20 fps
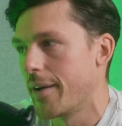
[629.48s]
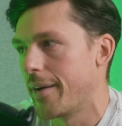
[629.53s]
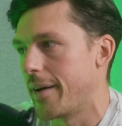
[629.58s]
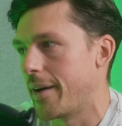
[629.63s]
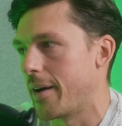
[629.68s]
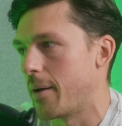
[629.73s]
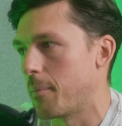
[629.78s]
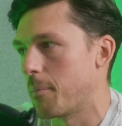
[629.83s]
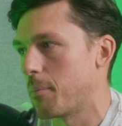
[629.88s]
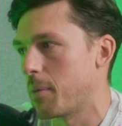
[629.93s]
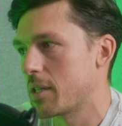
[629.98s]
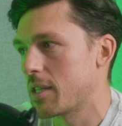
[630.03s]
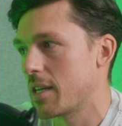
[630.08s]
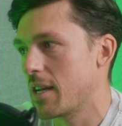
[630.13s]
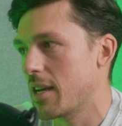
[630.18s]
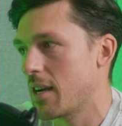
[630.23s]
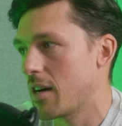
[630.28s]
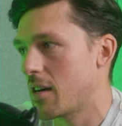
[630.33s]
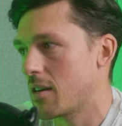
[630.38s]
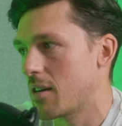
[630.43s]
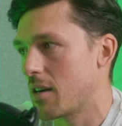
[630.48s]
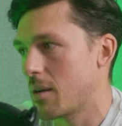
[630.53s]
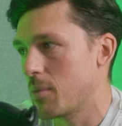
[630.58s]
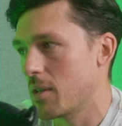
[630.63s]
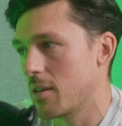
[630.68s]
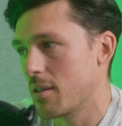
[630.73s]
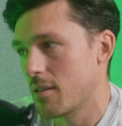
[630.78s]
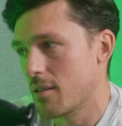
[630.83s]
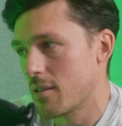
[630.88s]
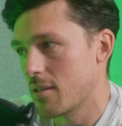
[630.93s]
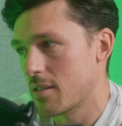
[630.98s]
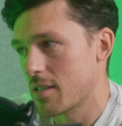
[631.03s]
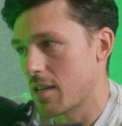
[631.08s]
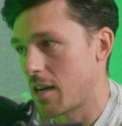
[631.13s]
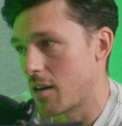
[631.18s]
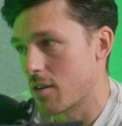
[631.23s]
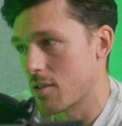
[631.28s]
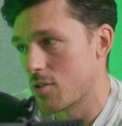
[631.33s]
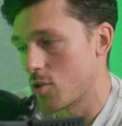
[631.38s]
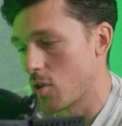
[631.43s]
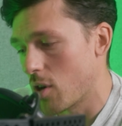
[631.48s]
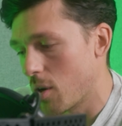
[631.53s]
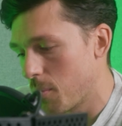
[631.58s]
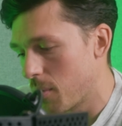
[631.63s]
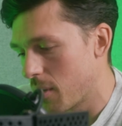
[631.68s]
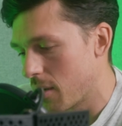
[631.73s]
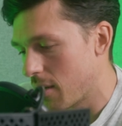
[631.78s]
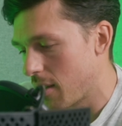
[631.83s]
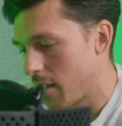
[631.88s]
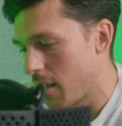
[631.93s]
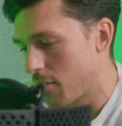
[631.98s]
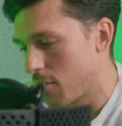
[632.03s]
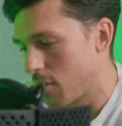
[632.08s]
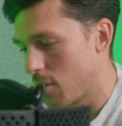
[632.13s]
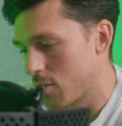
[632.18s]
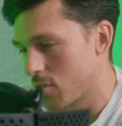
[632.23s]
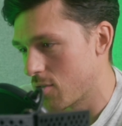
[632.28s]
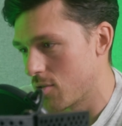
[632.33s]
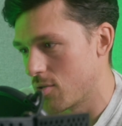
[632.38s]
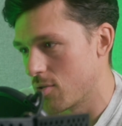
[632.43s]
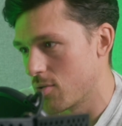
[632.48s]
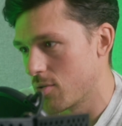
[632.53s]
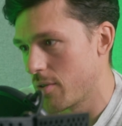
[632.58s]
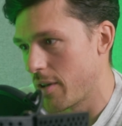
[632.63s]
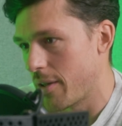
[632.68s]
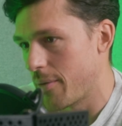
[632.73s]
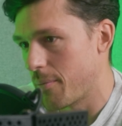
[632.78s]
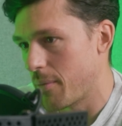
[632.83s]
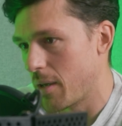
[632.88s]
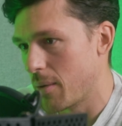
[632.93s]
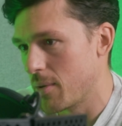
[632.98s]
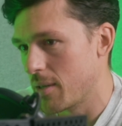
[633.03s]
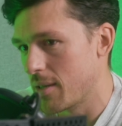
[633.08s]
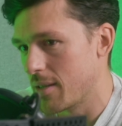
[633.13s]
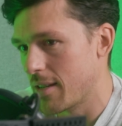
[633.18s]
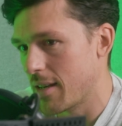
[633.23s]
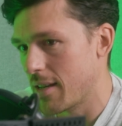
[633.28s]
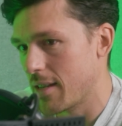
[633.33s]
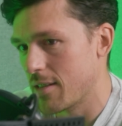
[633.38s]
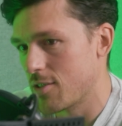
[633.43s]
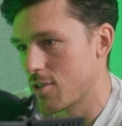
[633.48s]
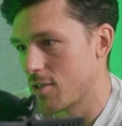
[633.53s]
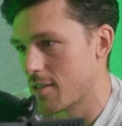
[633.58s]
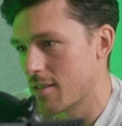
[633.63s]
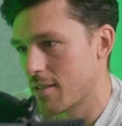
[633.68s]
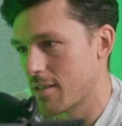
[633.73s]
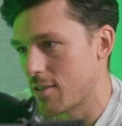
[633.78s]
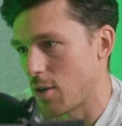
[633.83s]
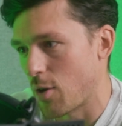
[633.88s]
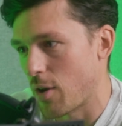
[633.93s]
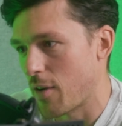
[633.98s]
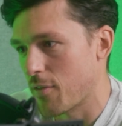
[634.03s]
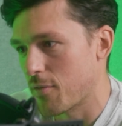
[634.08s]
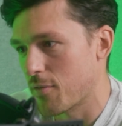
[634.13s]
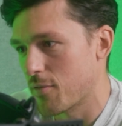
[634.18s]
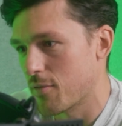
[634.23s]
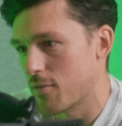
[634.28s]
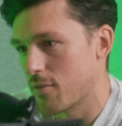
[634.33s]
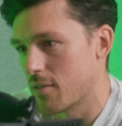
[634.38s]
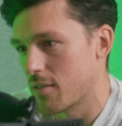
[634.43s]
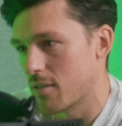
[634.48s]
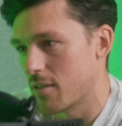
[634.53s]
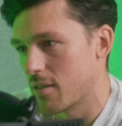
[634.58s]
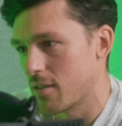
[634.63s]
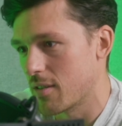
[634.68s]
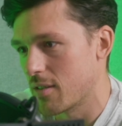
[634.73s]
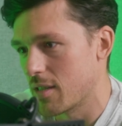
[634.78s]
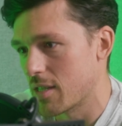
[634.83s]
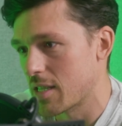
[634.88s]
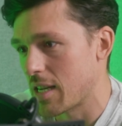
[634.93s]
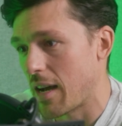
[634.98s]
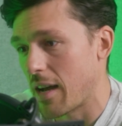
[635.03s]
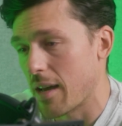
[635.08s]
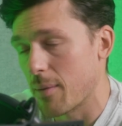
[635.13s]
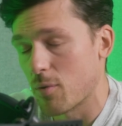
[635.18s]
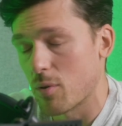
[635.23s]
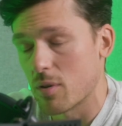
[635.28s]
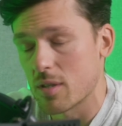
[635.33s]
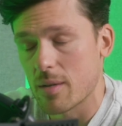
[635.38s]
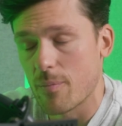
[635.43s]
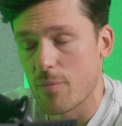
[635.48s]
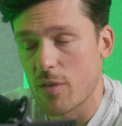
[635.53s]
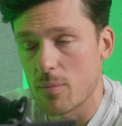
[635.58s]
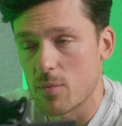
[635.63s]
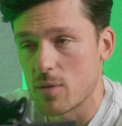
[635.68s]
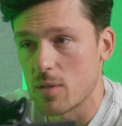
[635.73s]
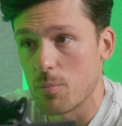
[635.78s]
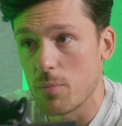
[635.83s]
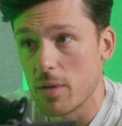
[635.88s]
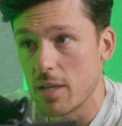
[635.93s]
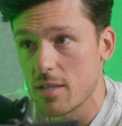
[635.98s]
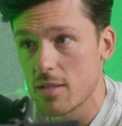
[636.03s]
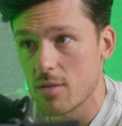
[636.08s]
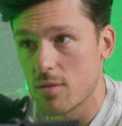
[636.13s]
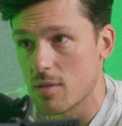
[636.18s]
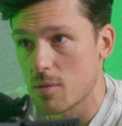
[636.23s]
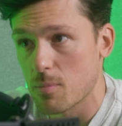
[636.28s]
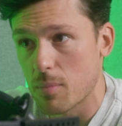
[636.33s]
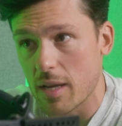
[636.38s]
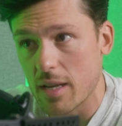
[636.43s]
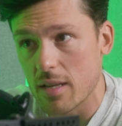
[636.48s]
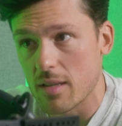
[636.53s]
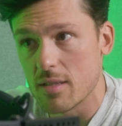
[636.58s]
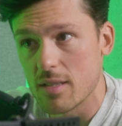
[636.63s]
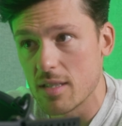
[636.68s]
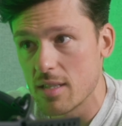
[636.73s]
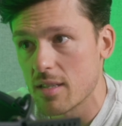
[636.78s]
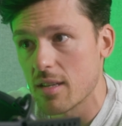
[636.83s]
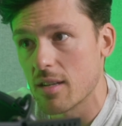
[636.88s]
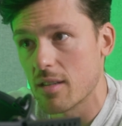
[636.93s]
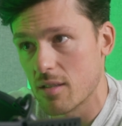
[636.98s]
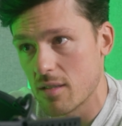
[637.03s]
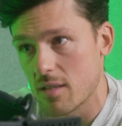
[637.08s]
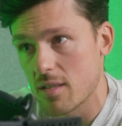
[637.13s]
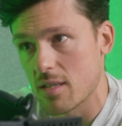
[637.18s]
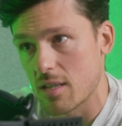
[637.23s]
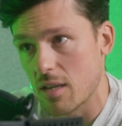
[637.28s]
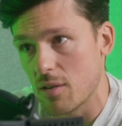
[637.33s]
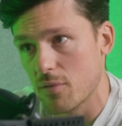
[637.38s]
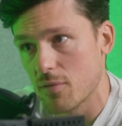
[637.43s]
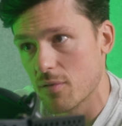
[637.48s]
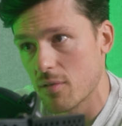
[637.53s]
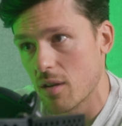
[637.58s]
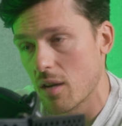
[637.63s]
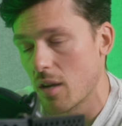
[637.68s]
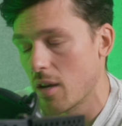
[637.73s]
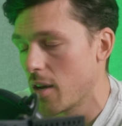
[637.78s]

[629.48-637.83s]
But they are, I mean, it's a hard job and they have a lot to do, and maybe they just don't have the time or sometimes the means to explain in detail this stuff.